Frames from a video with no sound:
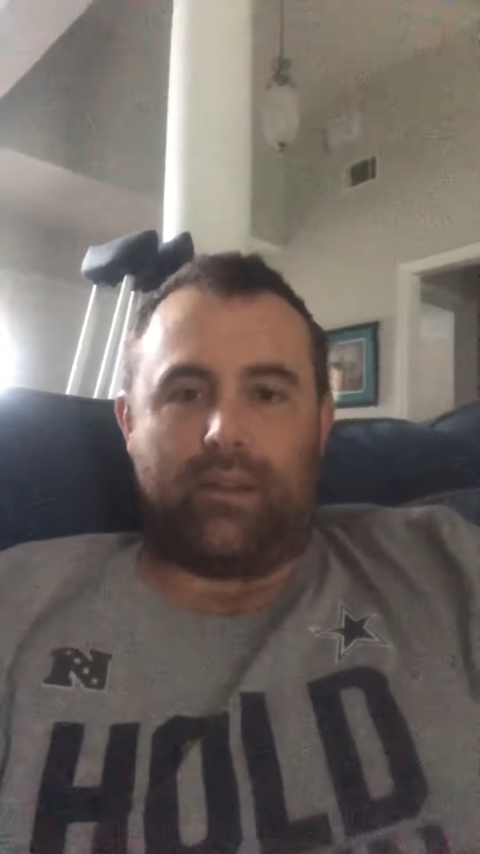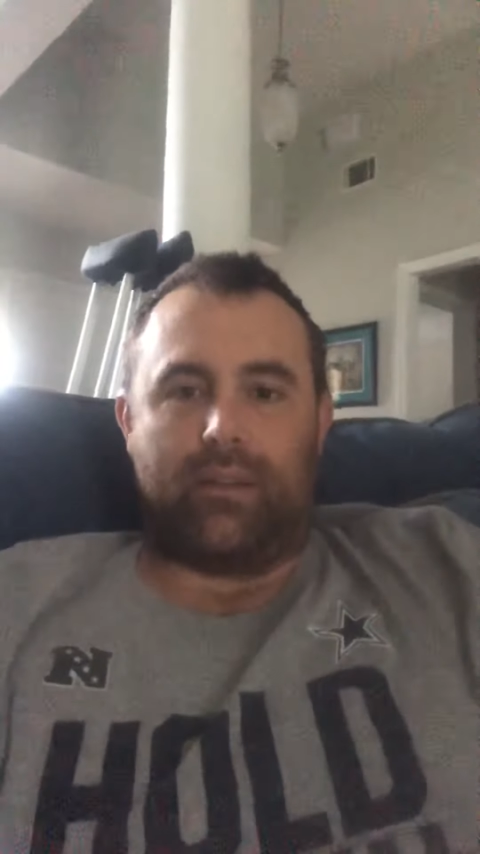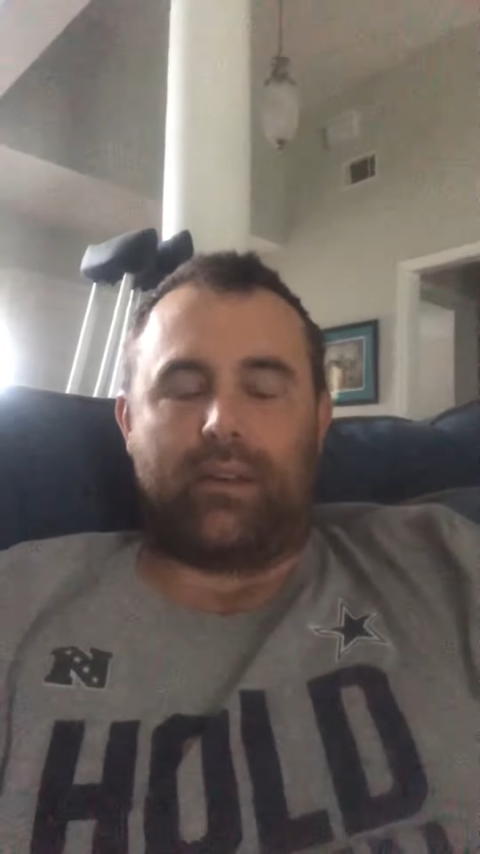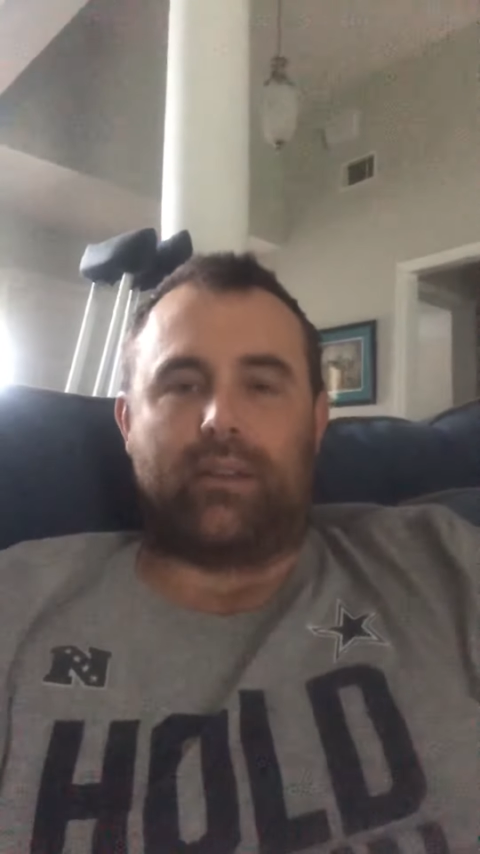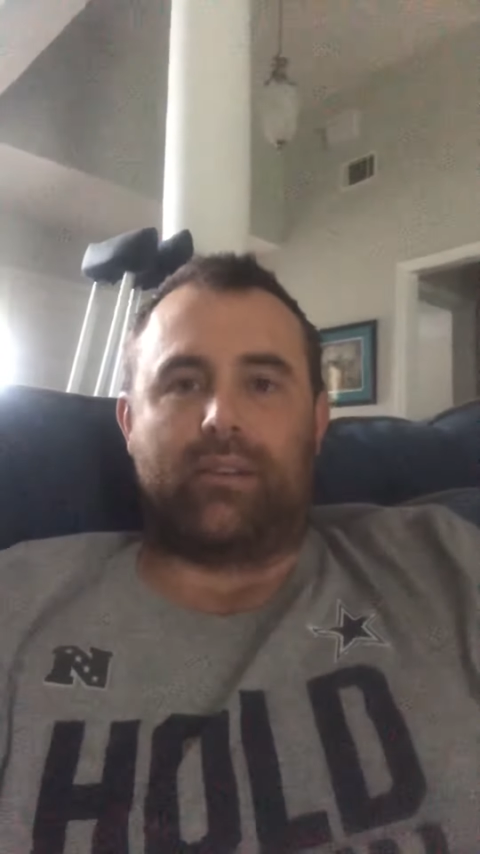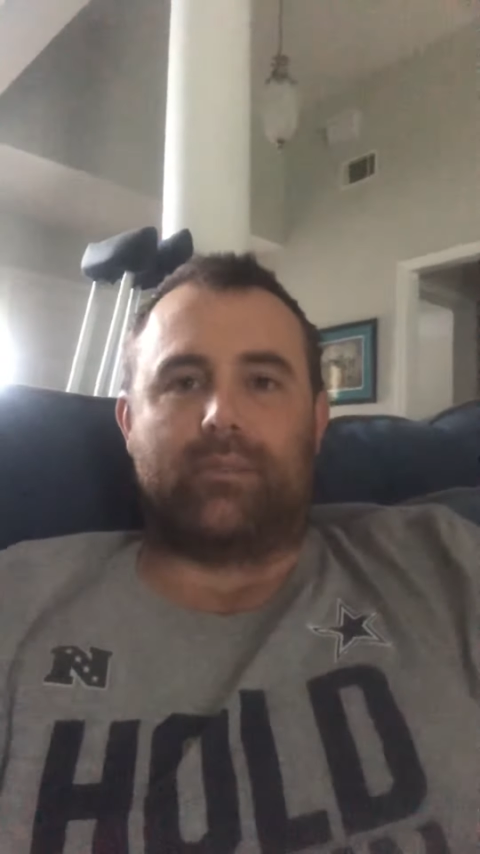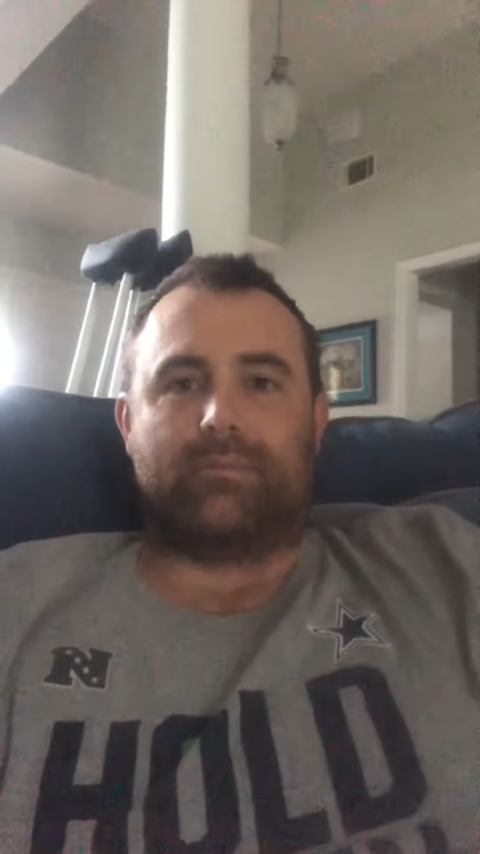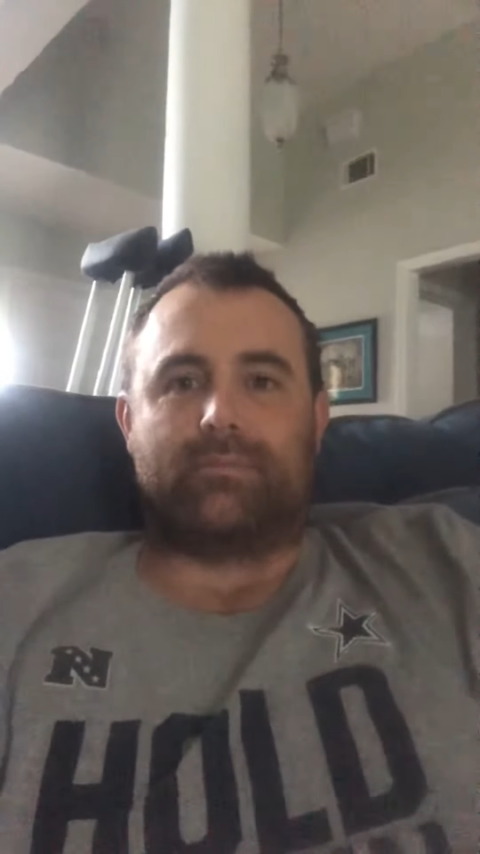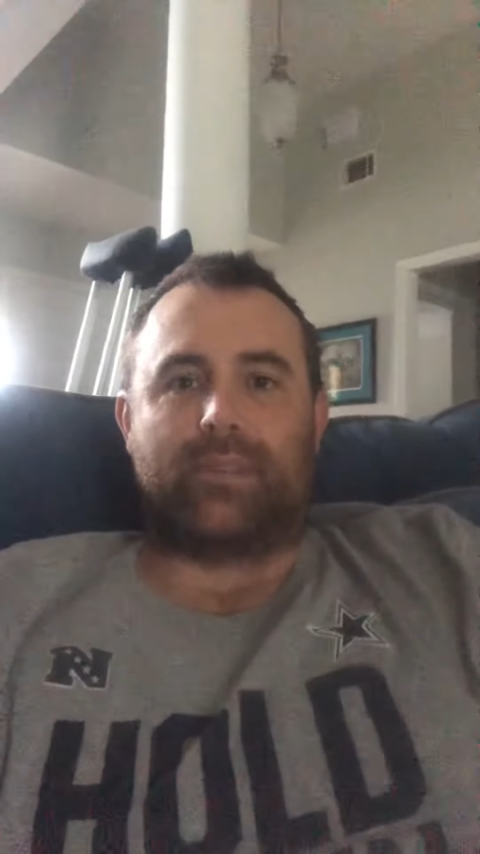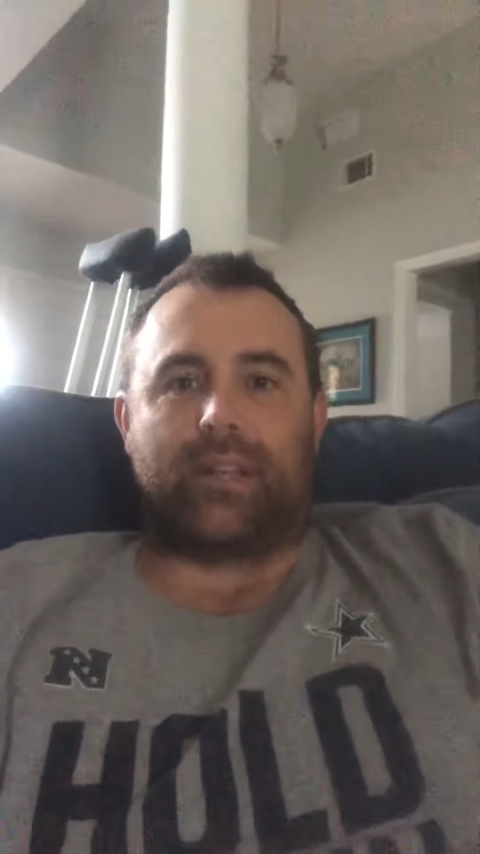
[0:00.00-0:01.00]

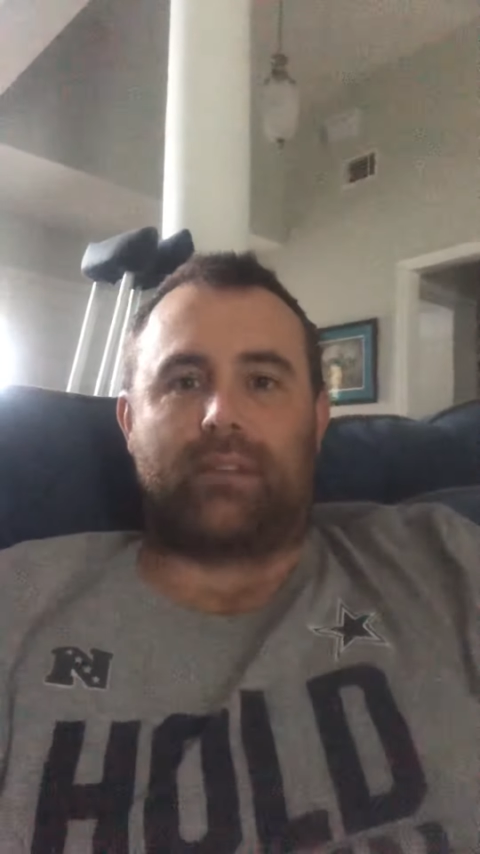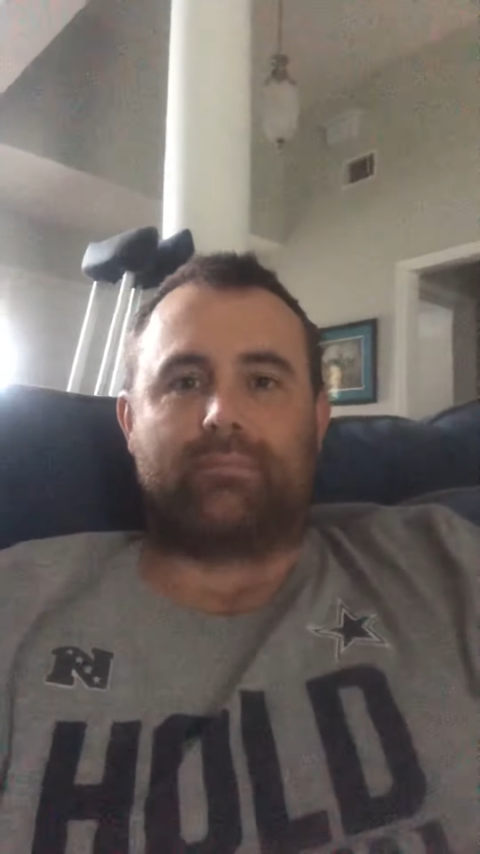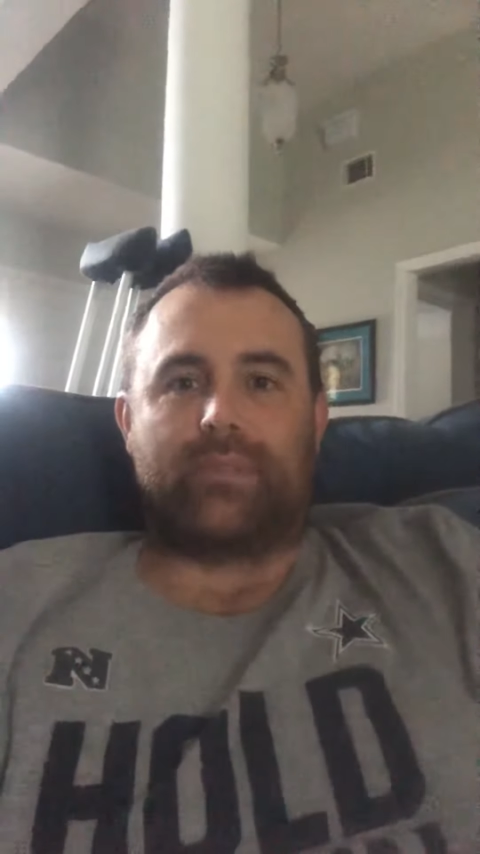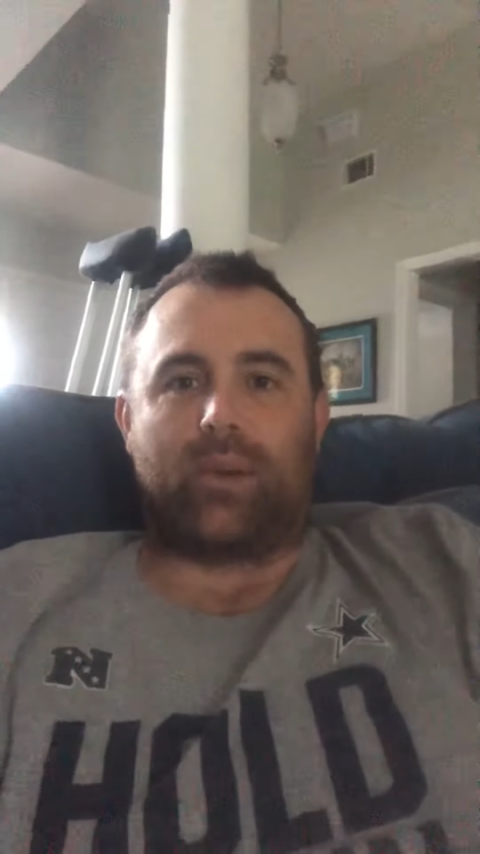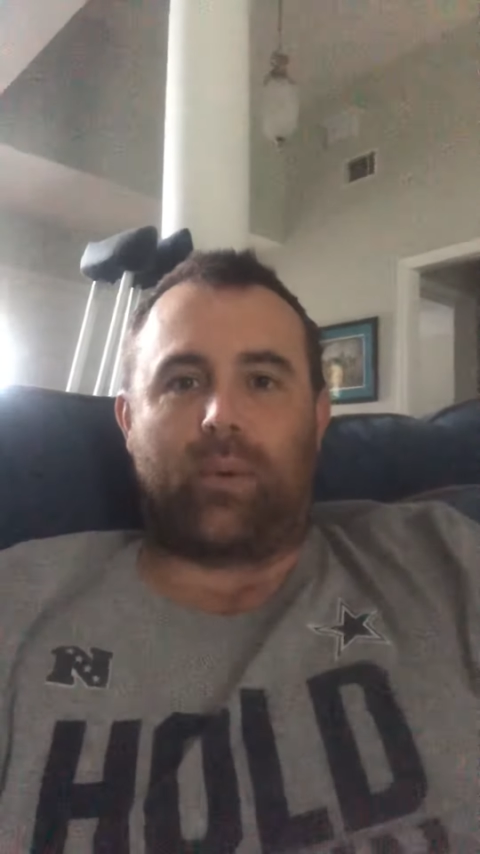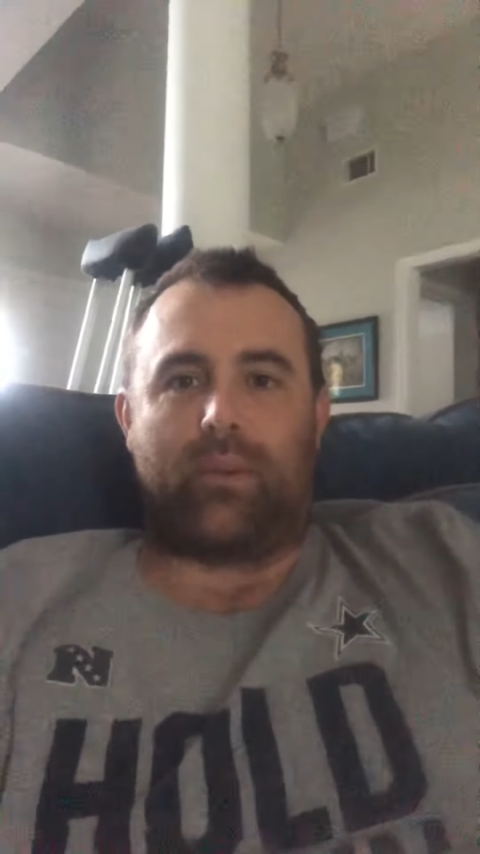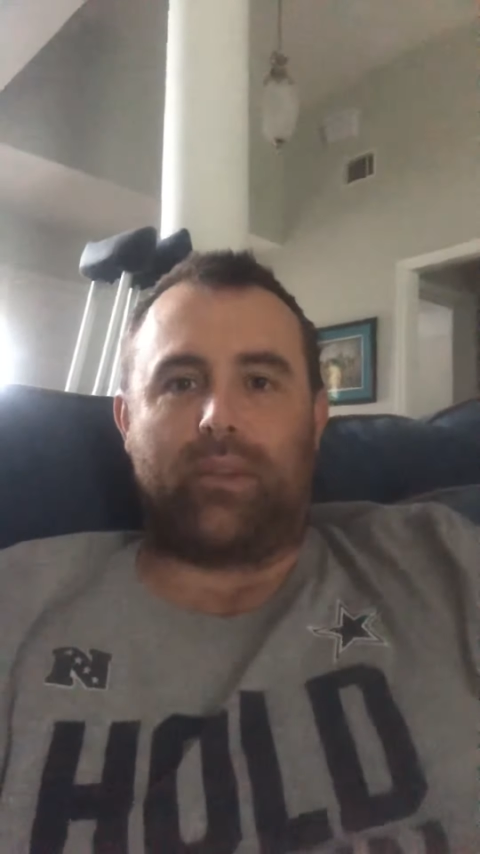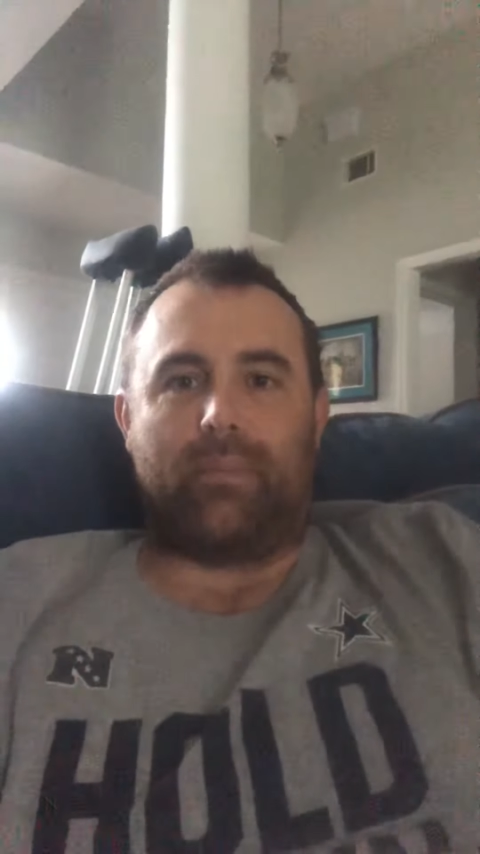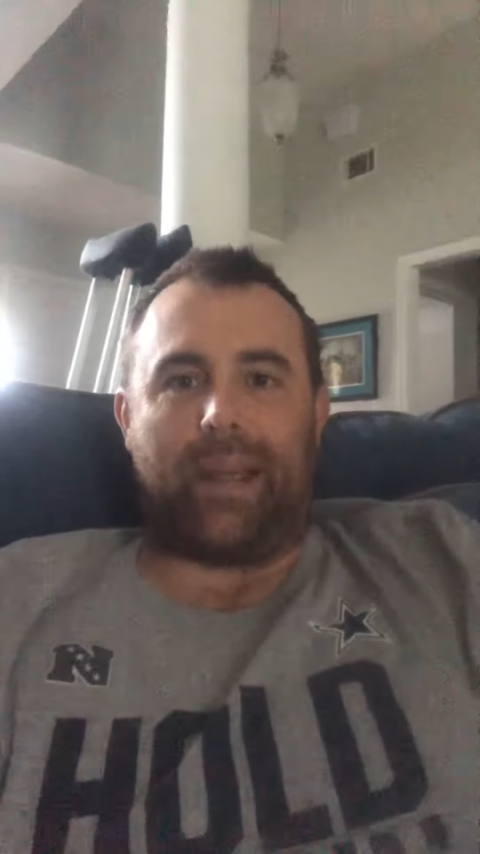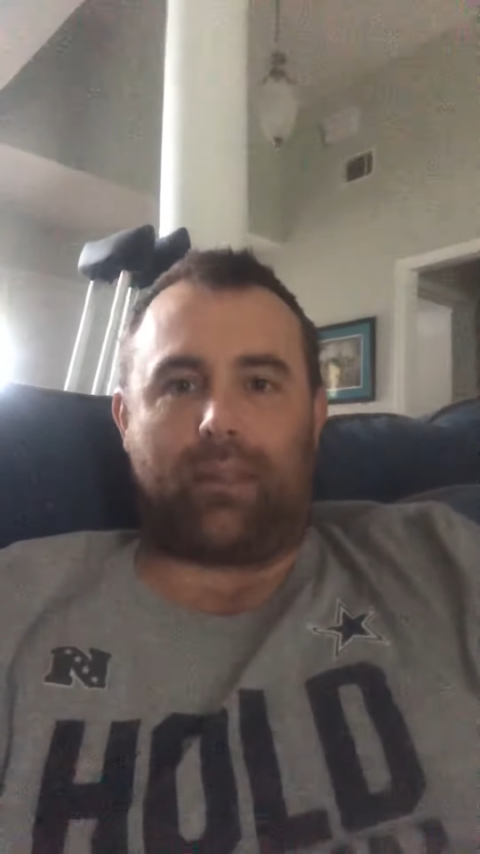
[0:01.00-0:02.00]
um, like going to
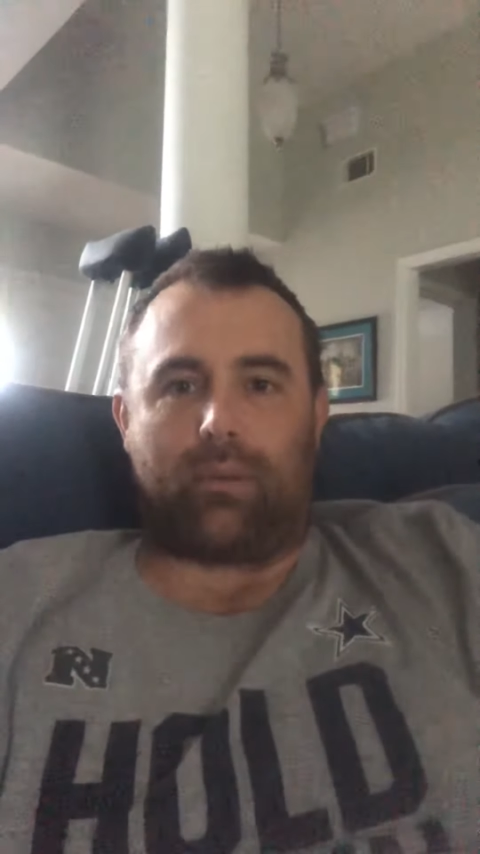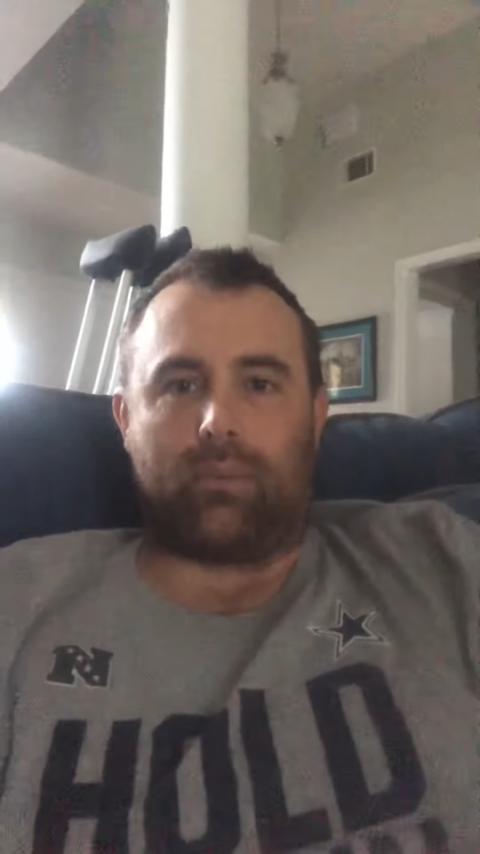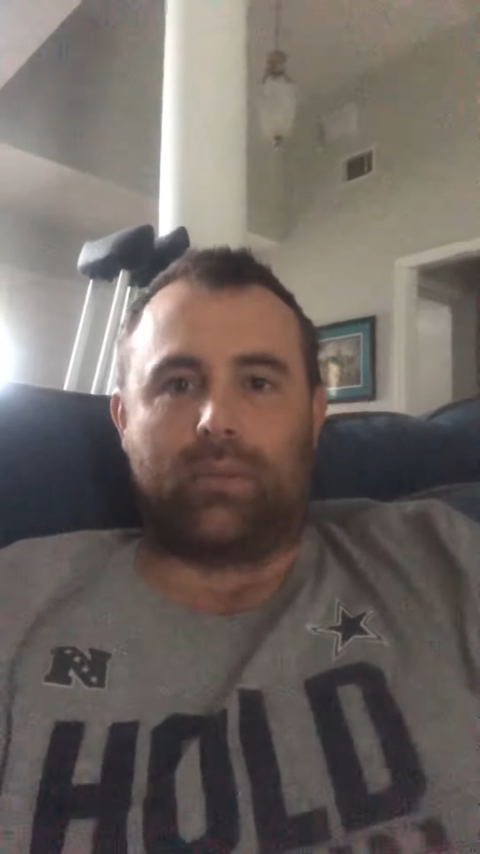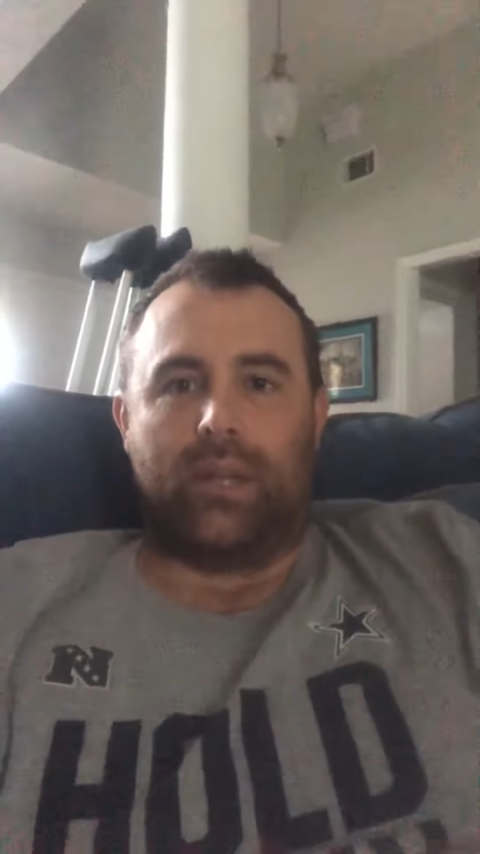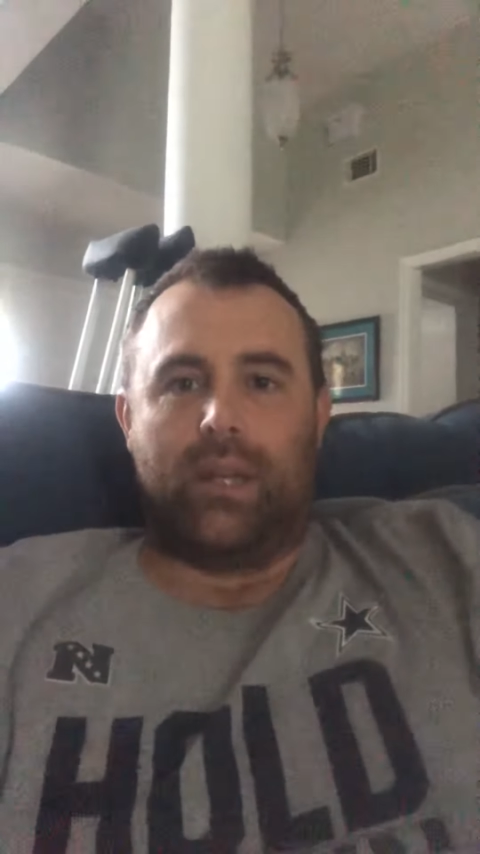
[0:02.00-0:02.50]
the bathroom.